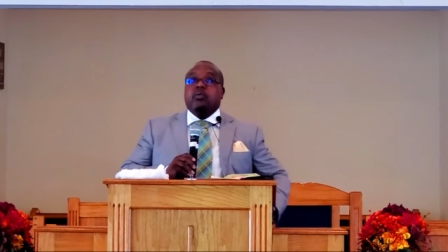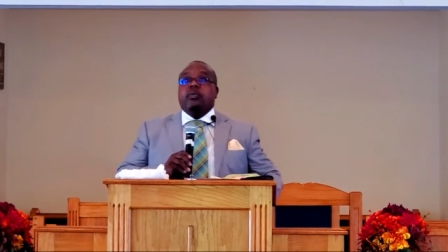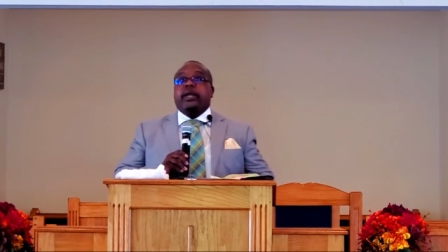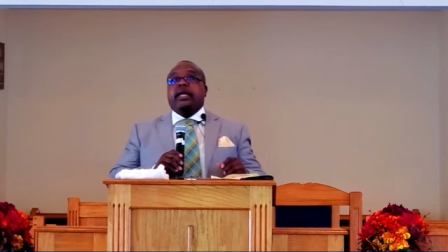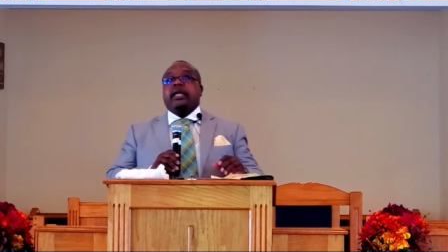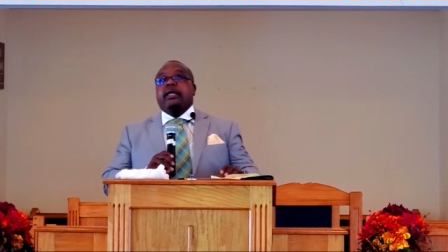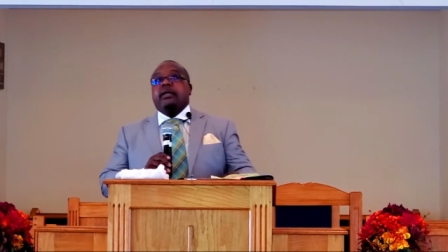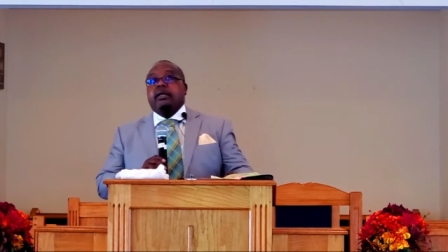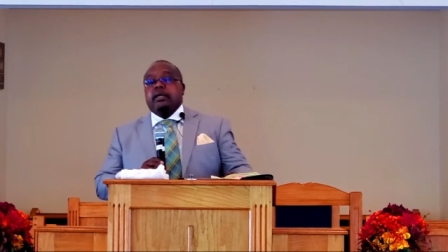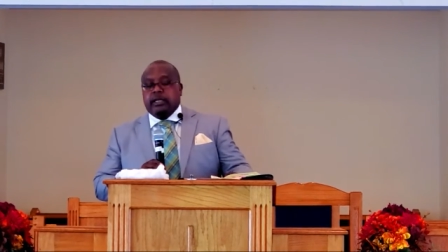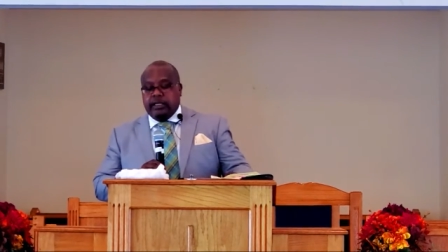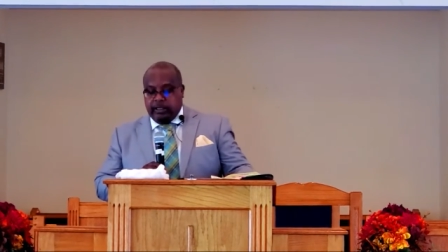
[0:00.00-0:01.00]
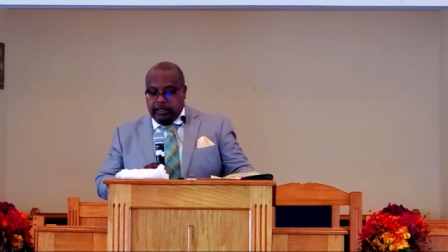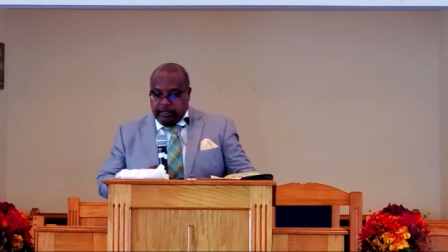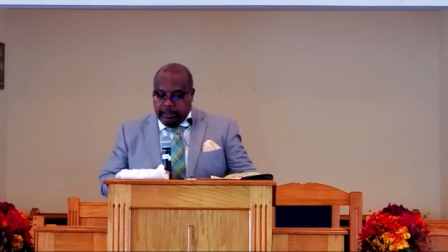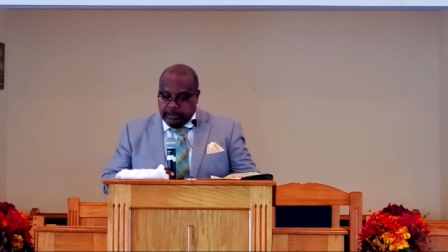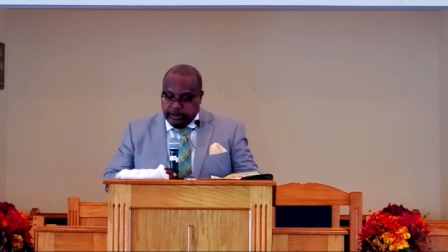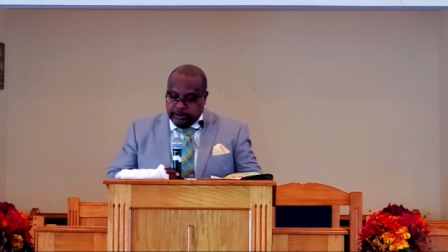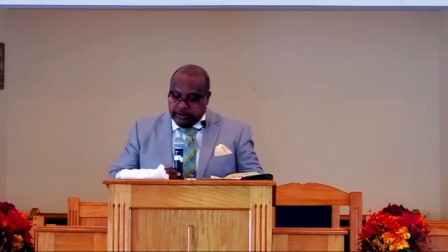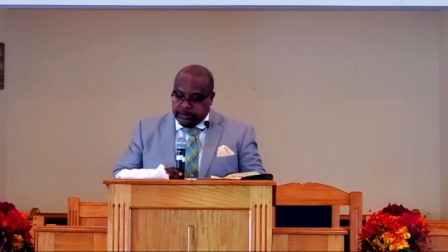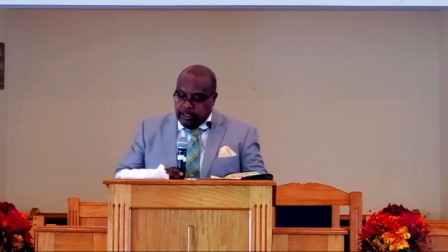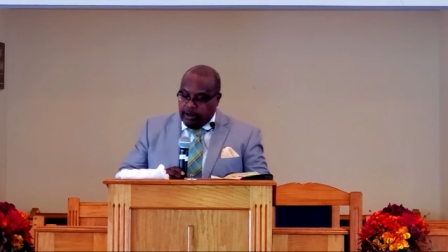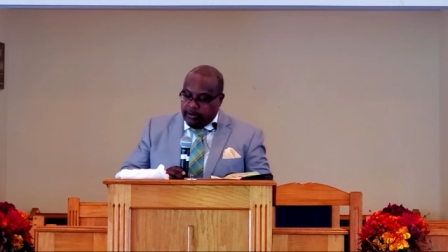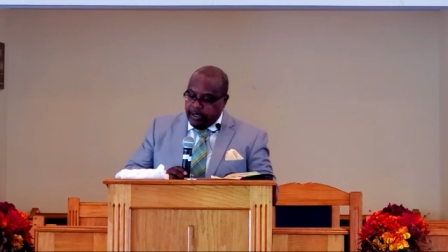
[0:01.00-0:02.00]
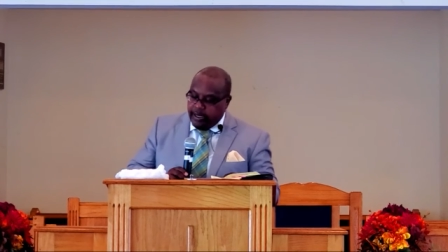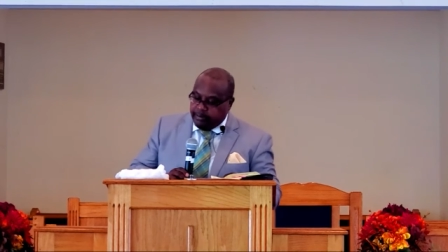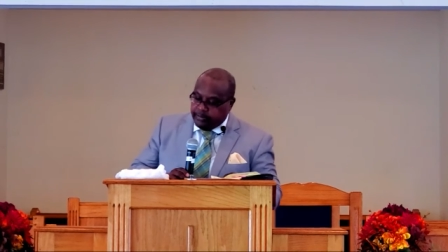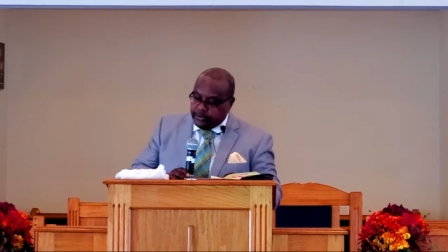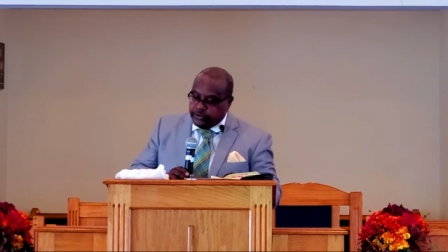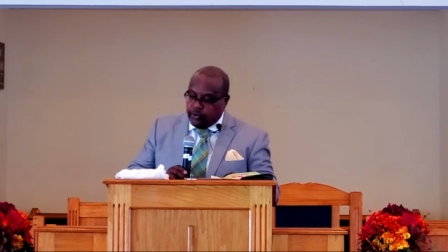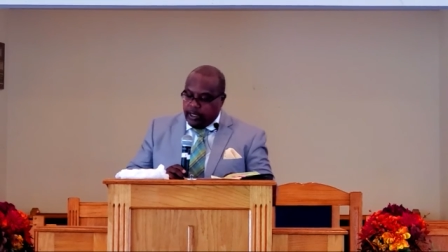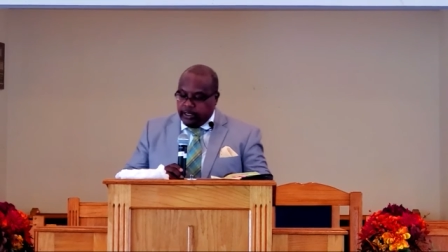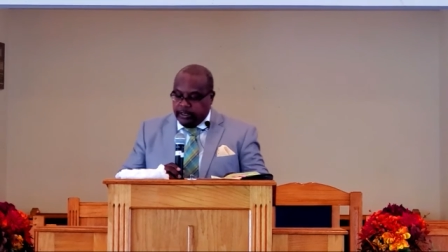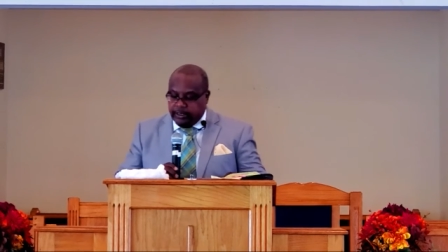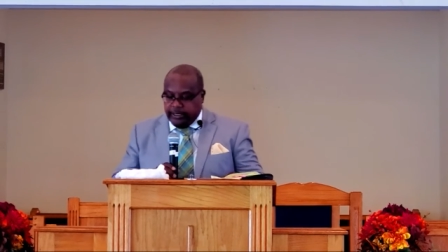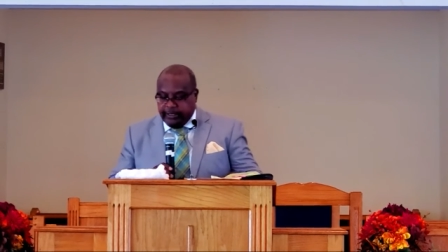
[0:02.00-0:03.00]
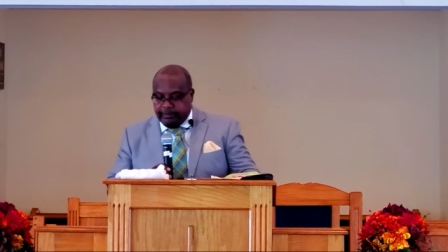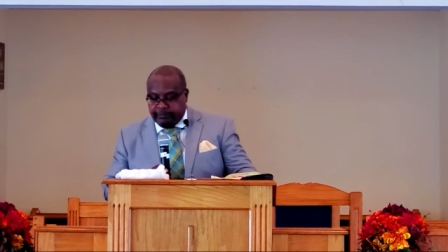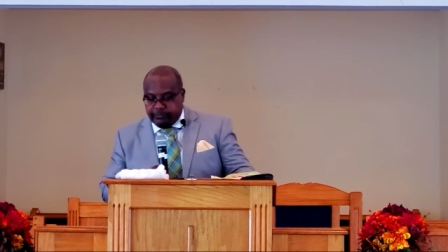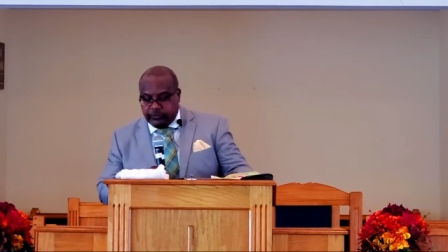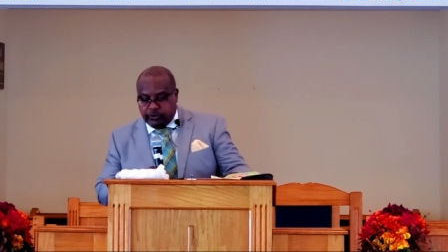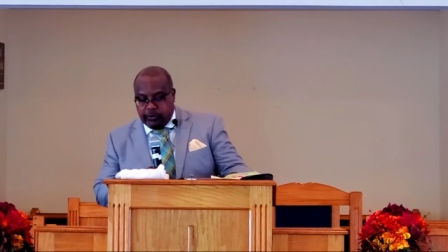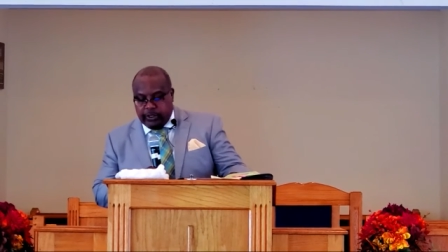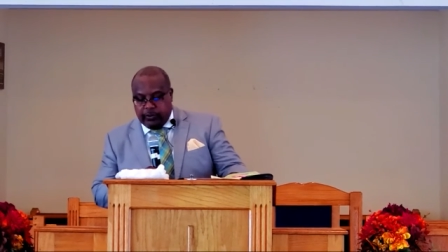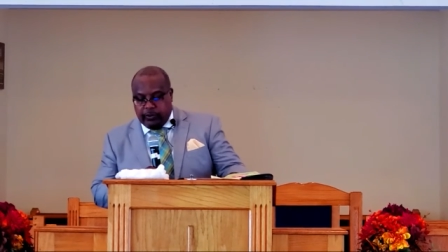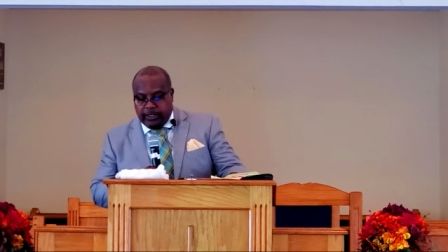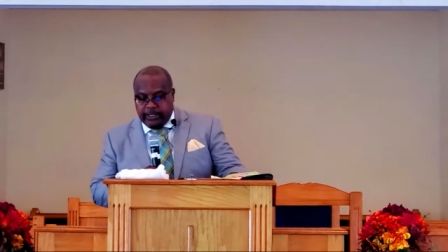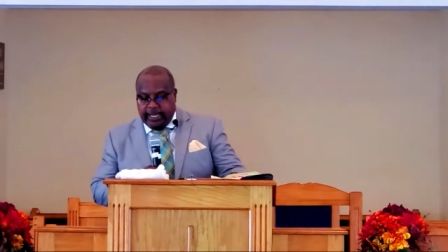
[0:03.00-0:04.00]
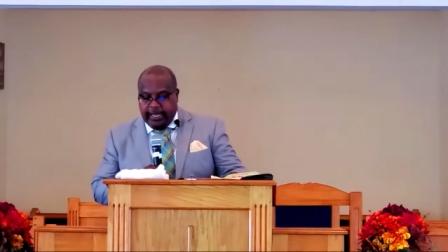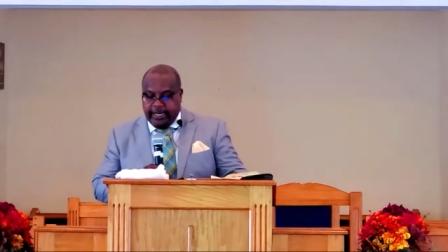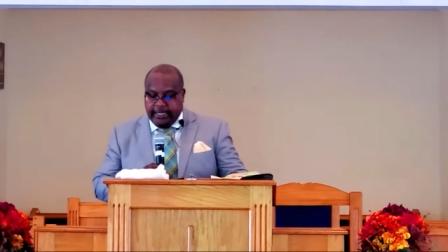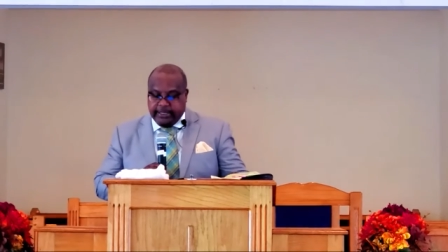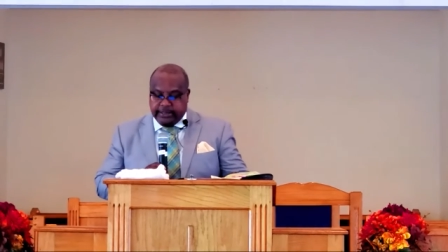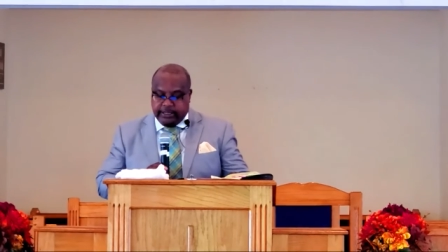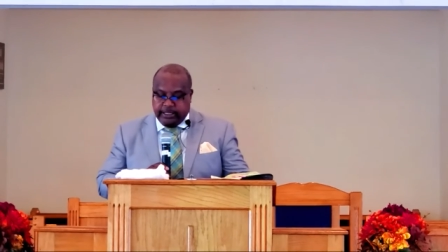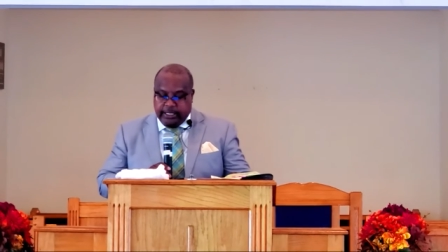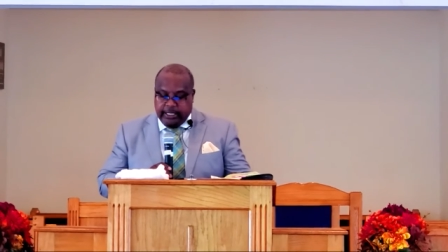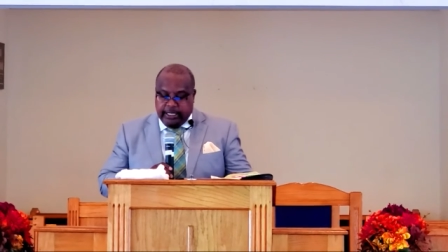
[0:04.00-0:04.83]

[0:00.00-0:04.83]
we saw him struggling. 21 days.